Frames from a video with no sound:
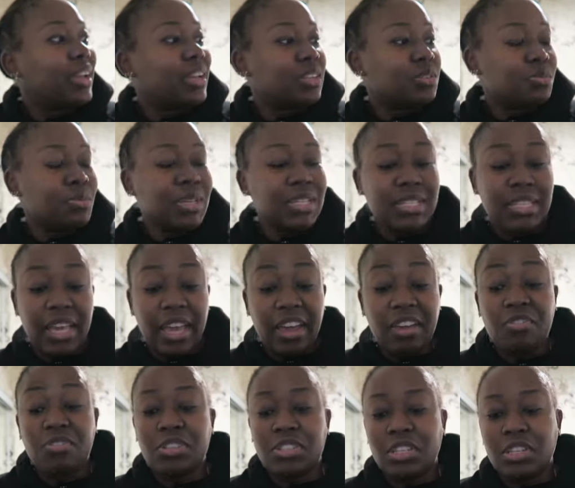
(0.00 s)
it means
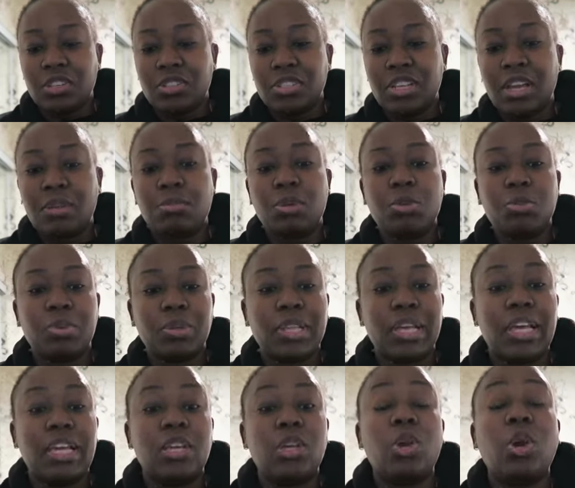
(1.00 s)
every single time you
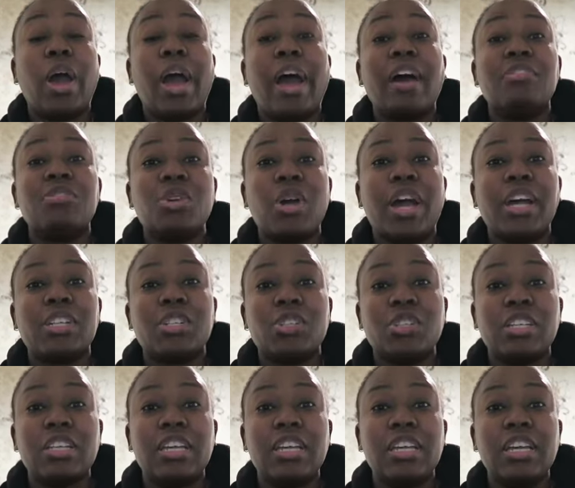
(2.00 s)
play, you have to
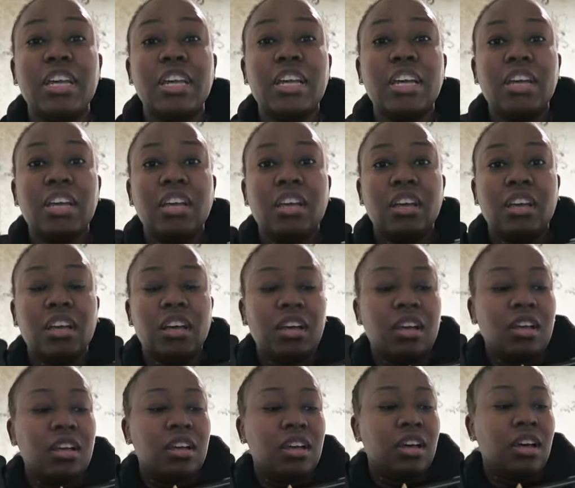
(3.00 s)
actually
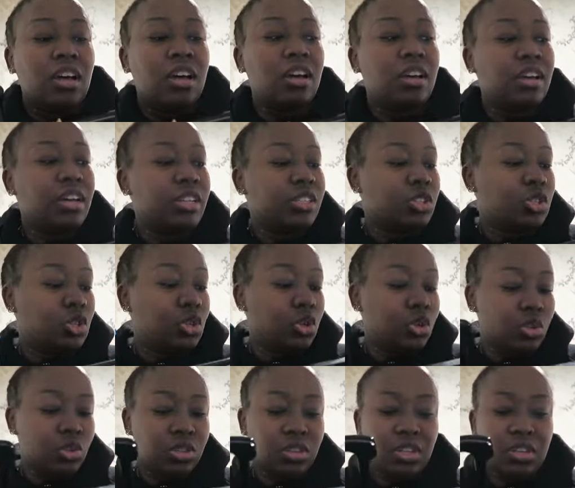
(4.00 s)

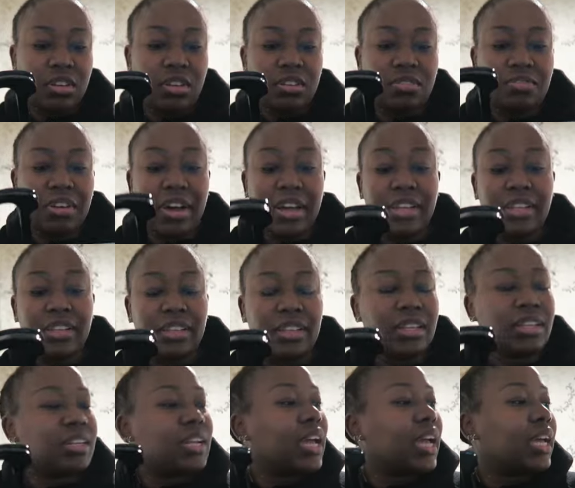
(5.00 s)
tune the
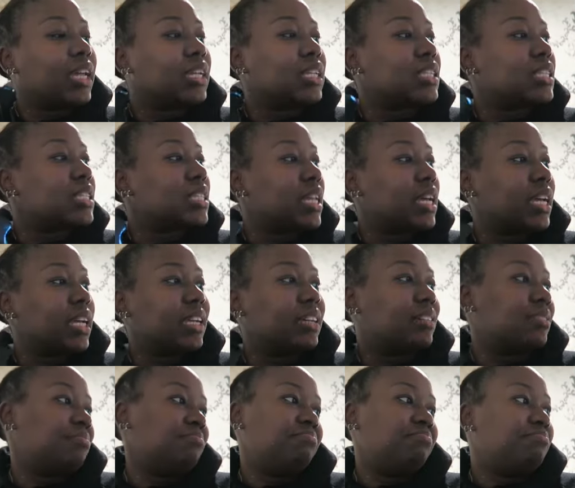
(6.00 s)
violin, and it's like,
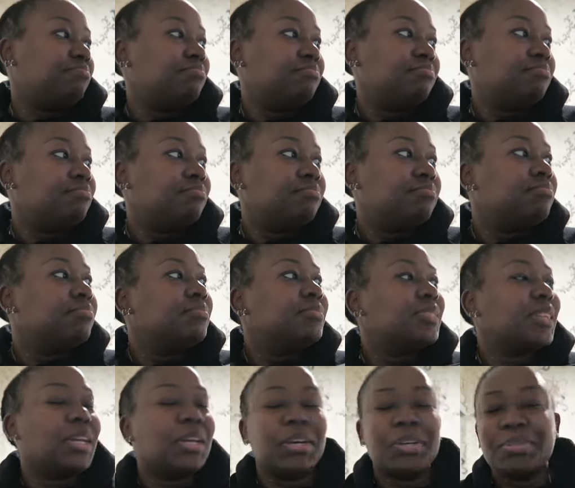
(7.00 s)

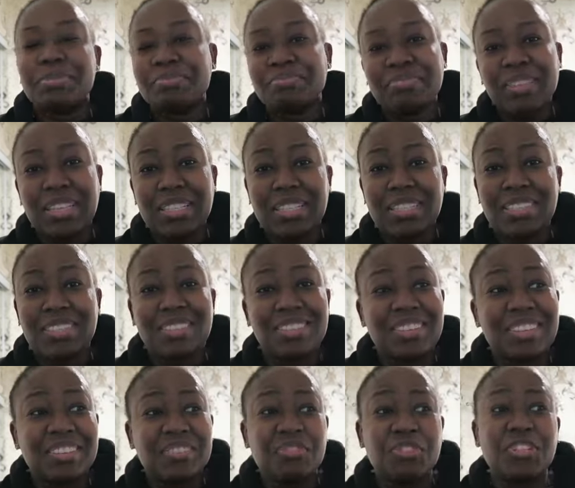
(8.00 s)
you know, that's
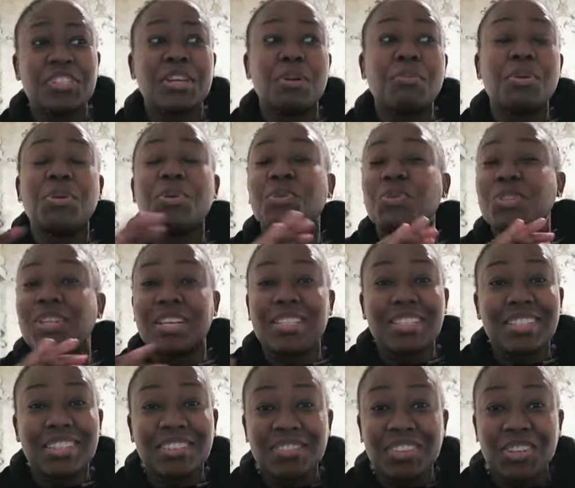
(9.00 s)
for someone who
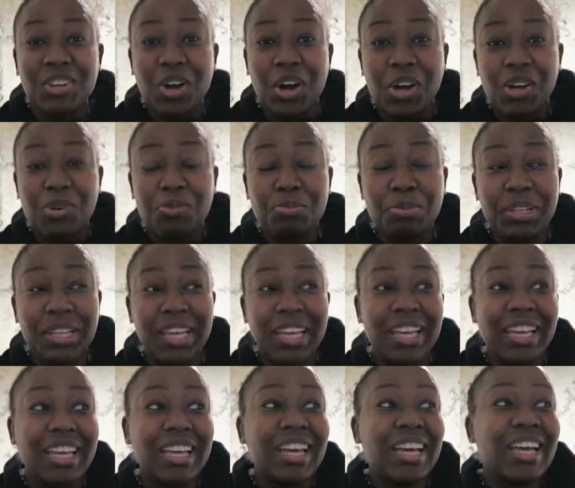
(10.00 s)
doesn't even know how to
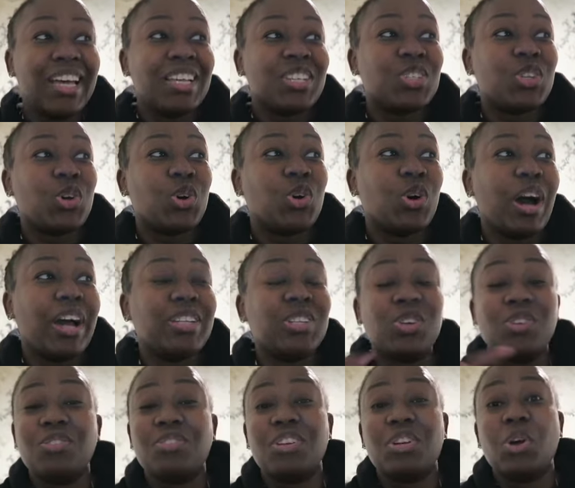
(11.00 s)
play. So I
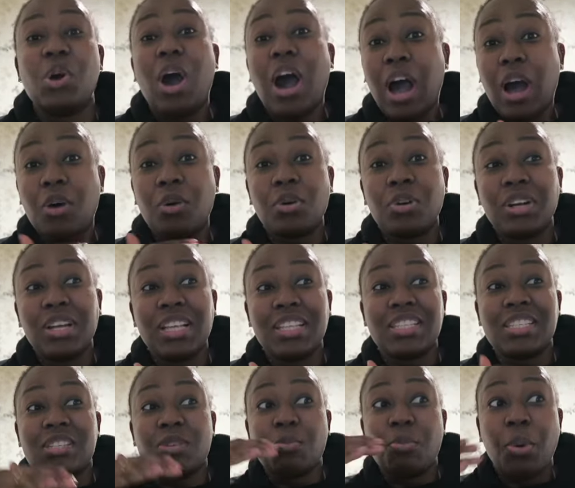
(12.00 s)
don't even know how
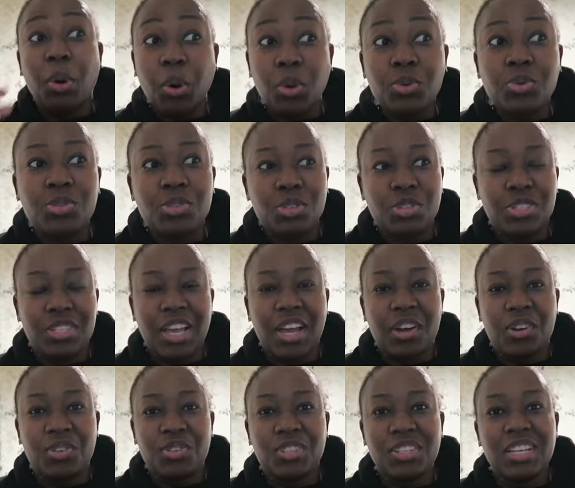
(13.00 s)
it's supposed to
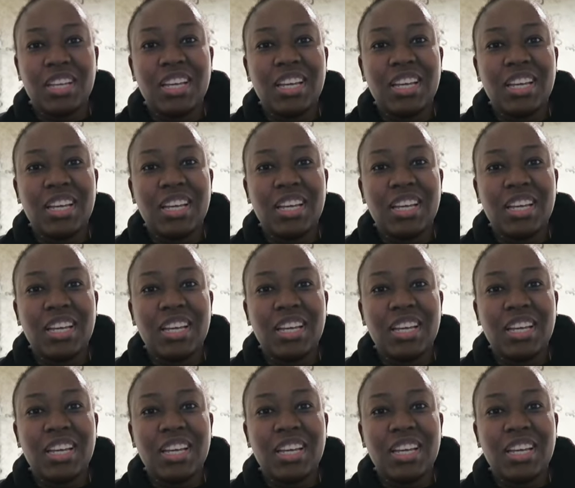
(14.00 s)
sound.